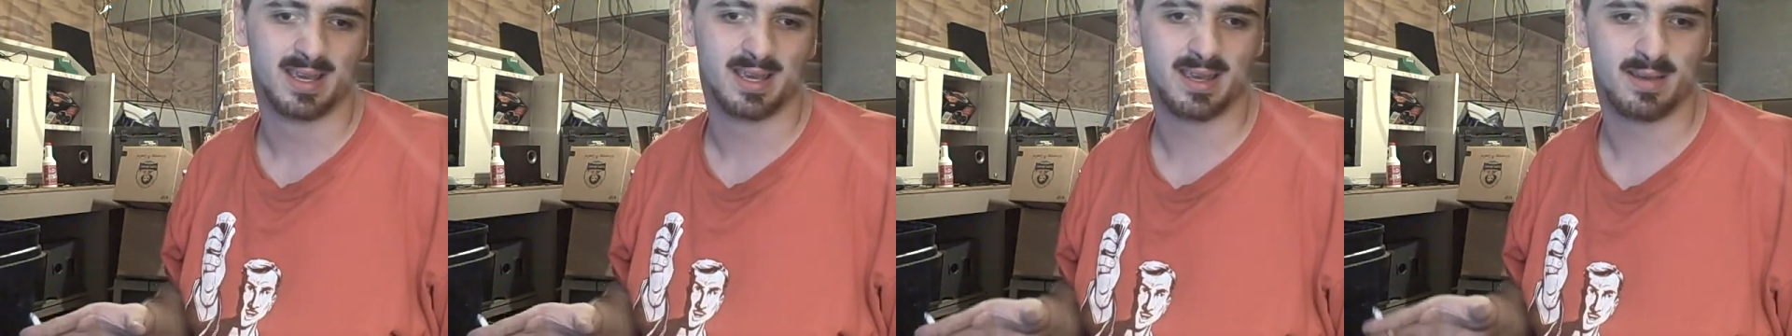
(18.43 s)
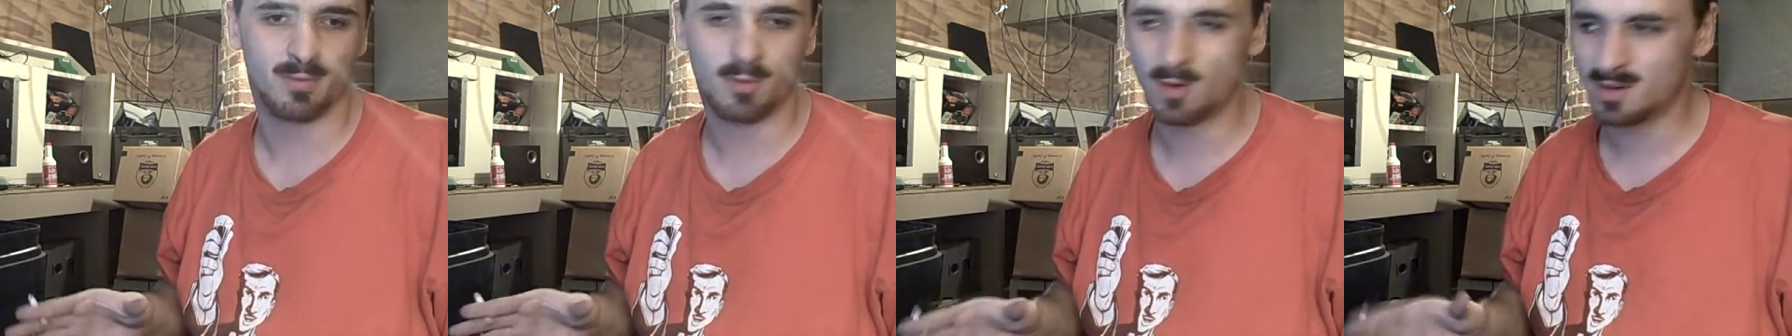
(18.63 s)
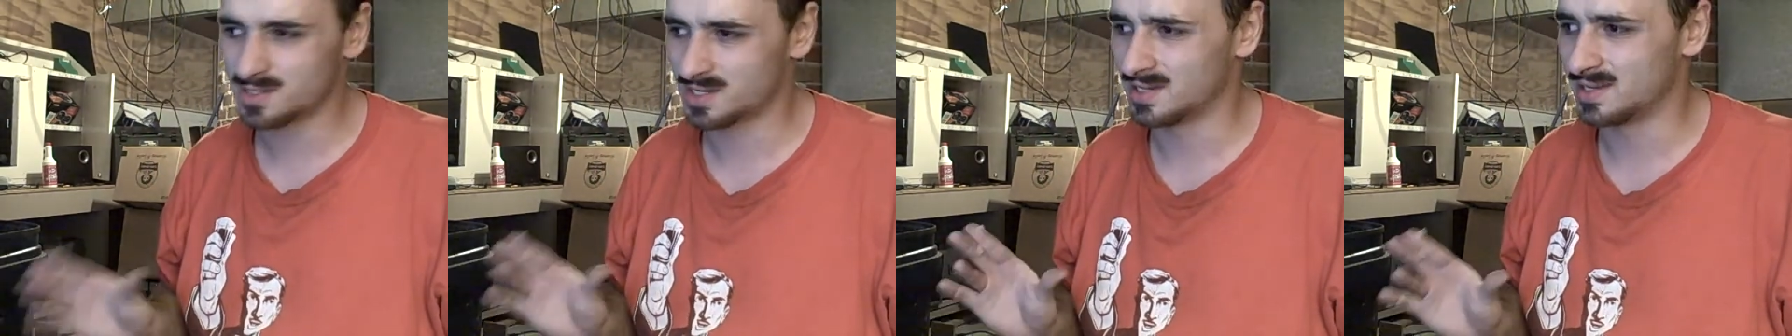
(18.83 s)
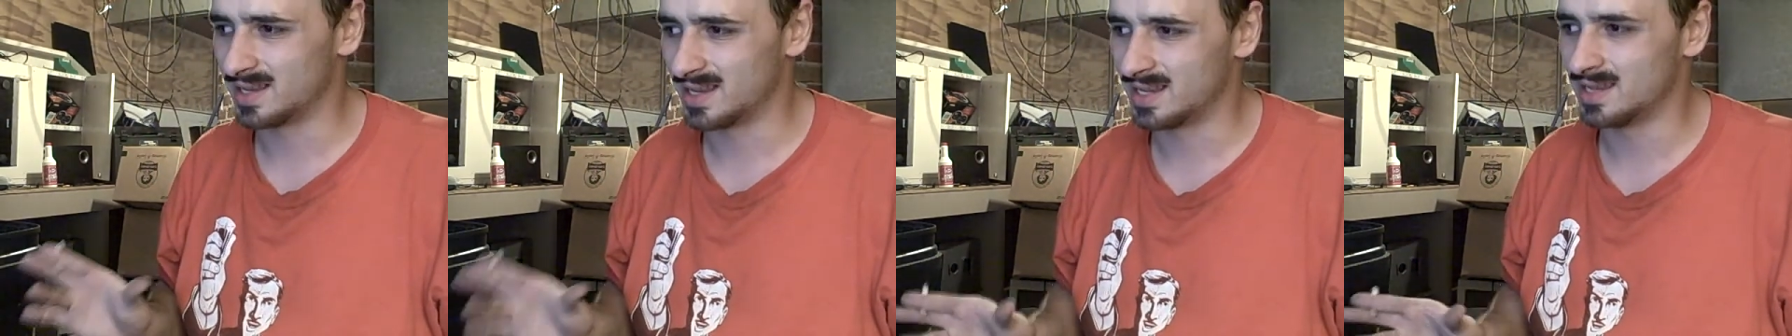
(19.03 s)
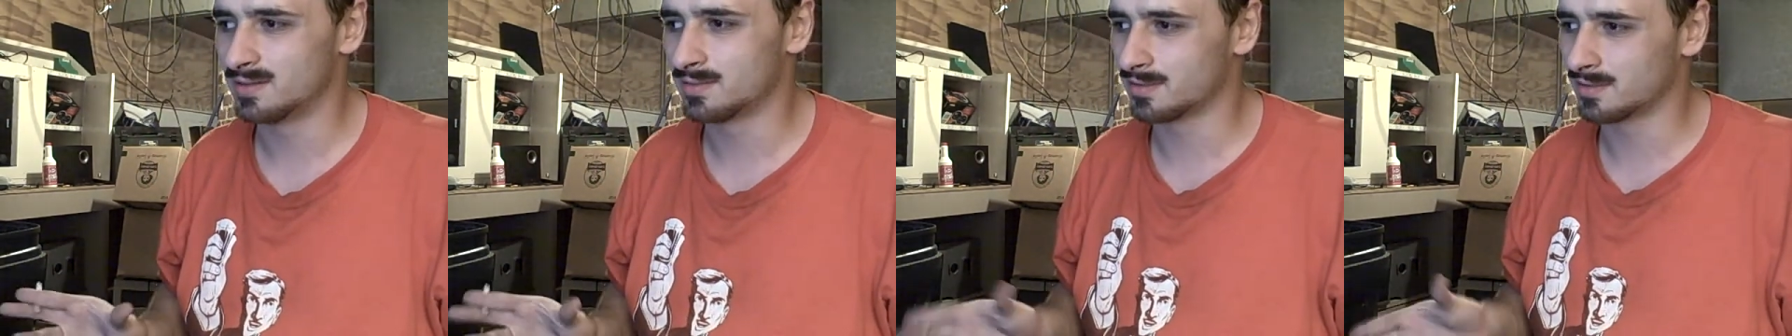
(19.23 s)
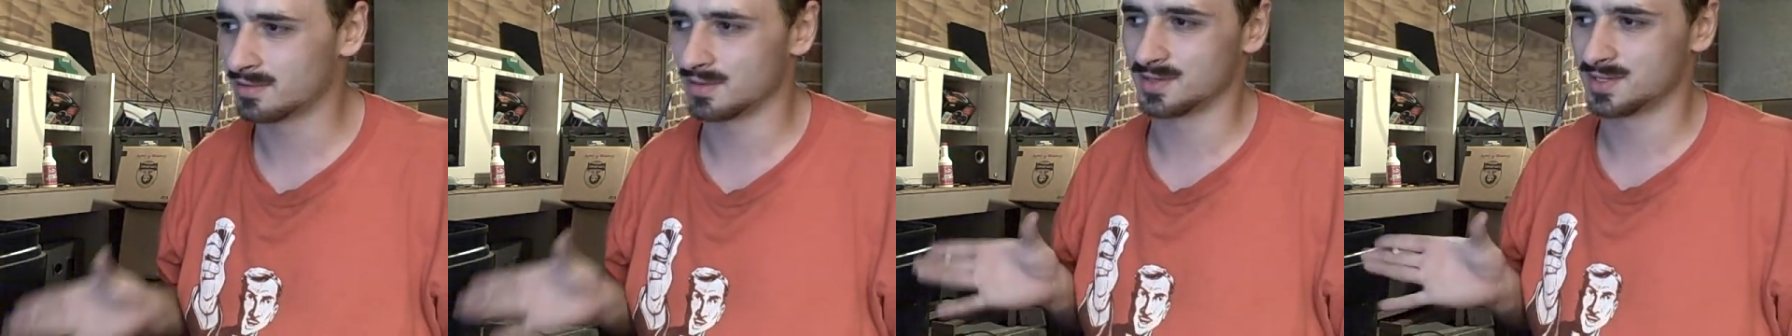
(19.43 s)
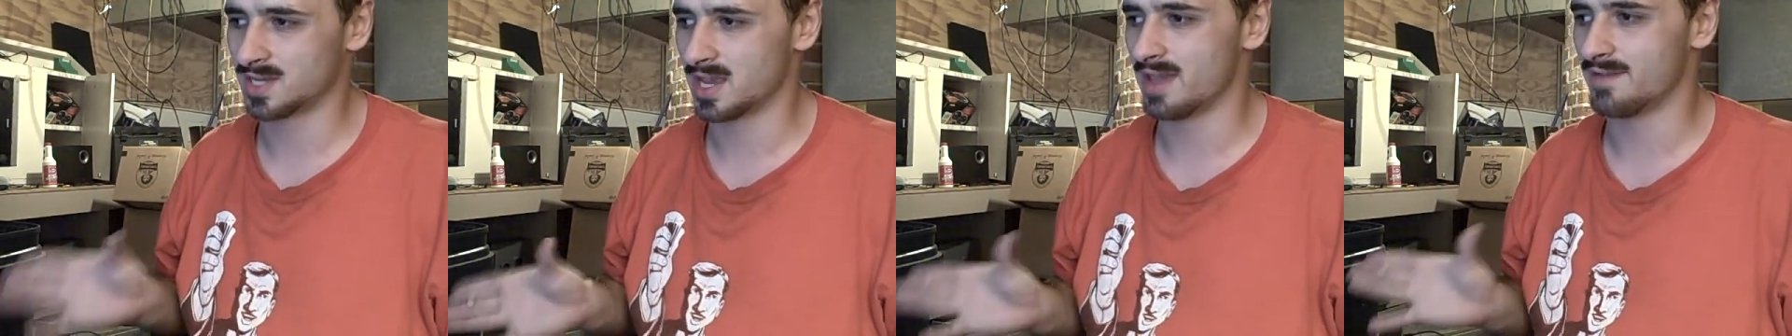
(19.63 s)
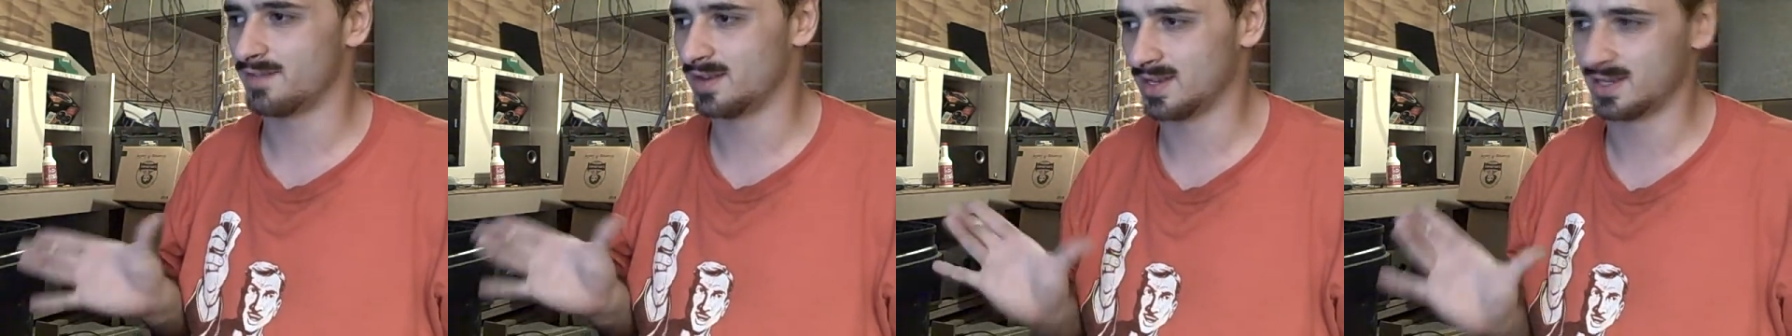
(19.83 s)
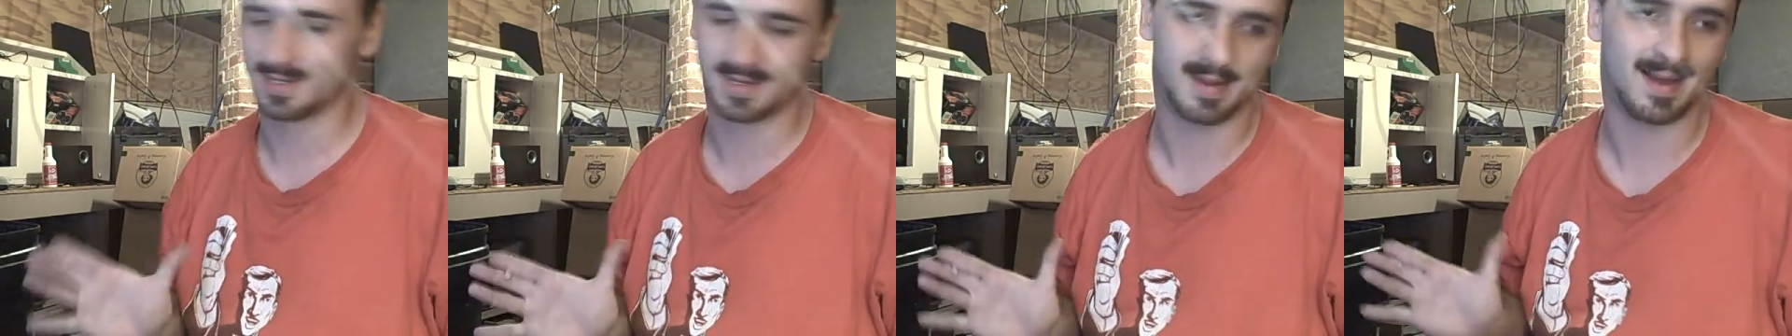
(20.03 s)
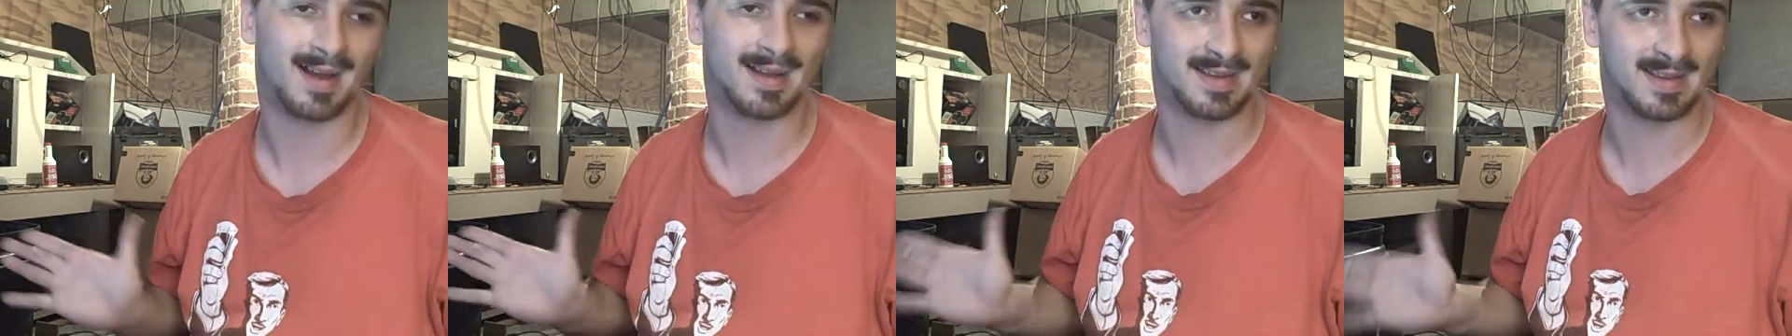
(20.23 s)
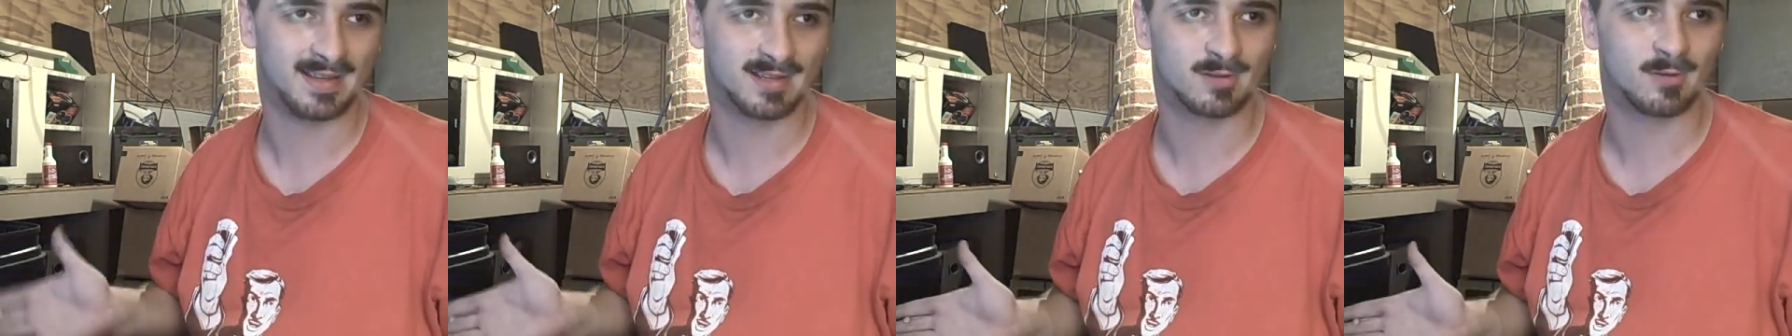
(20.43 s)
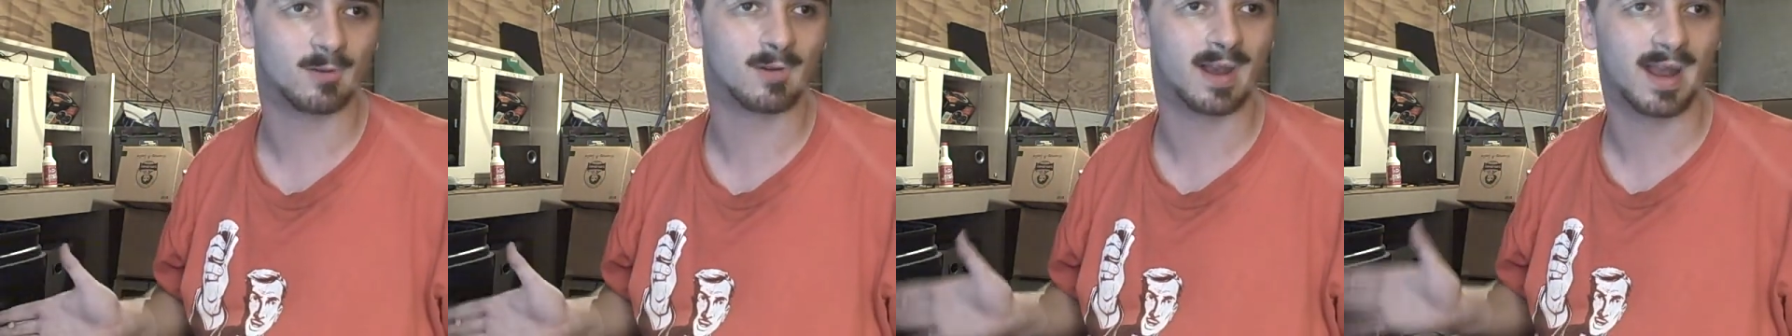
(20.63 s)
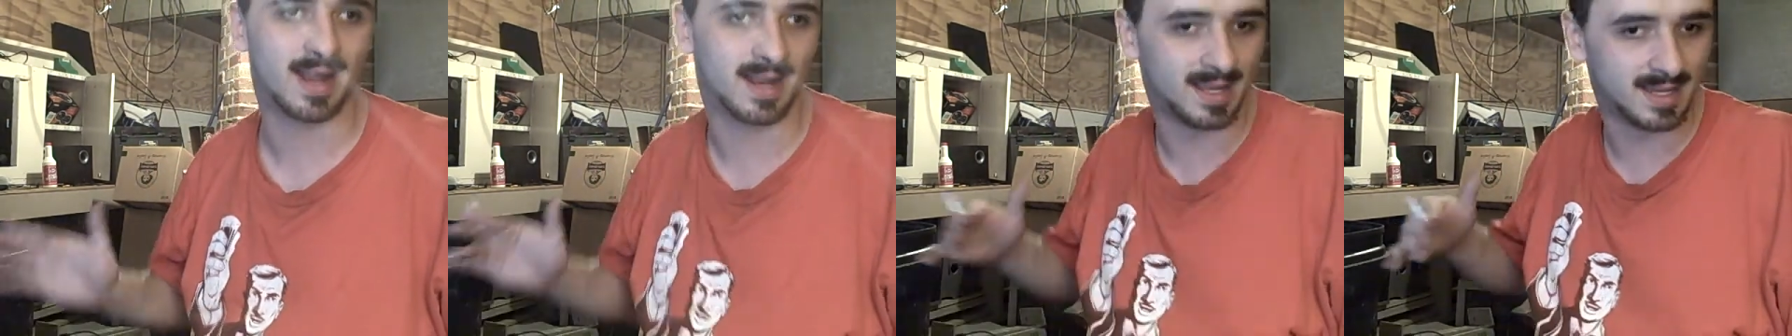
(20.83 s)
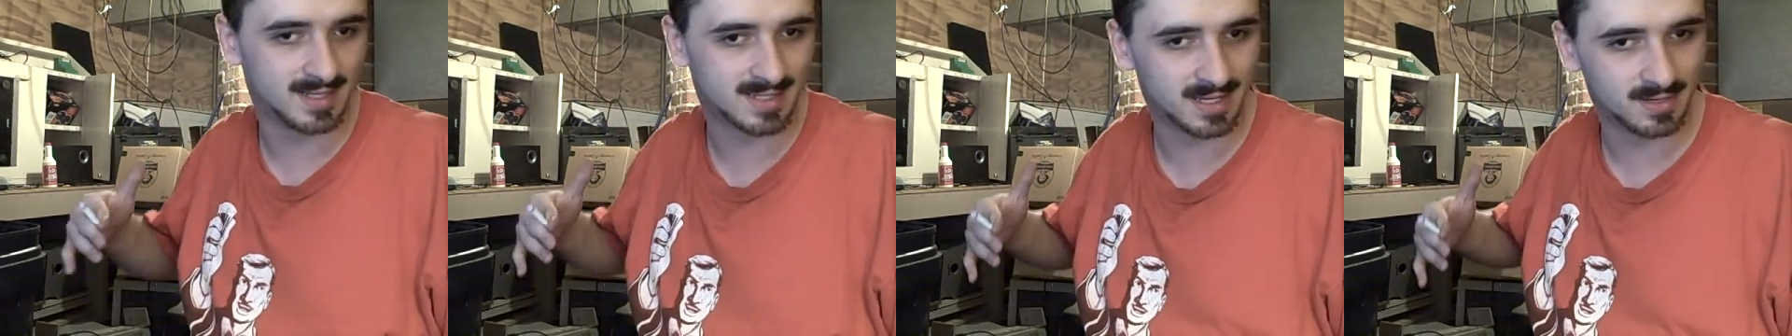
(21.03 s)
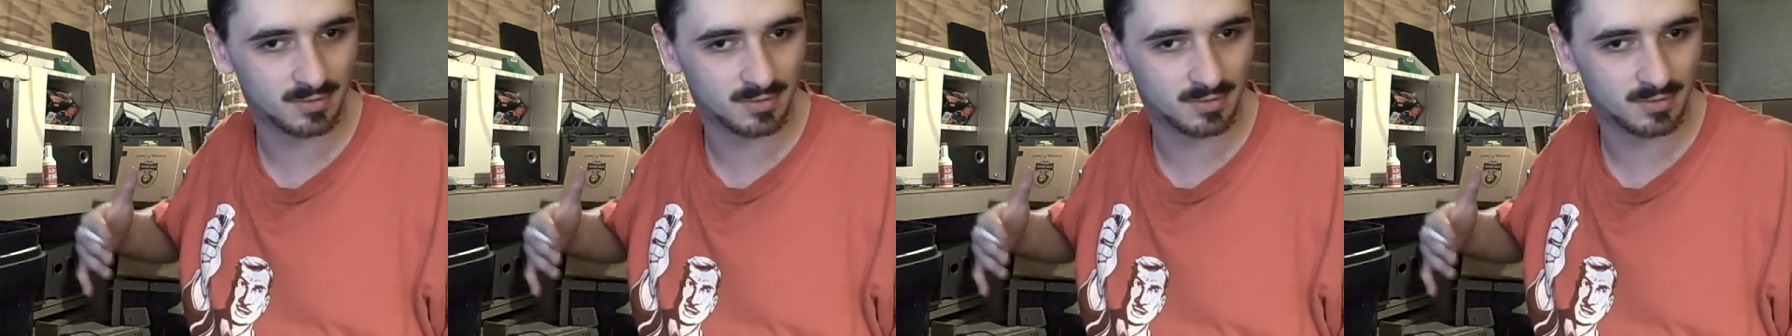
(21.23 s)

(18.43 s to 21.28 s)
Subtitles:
it wasn't either the 70s, 90s, or 80s.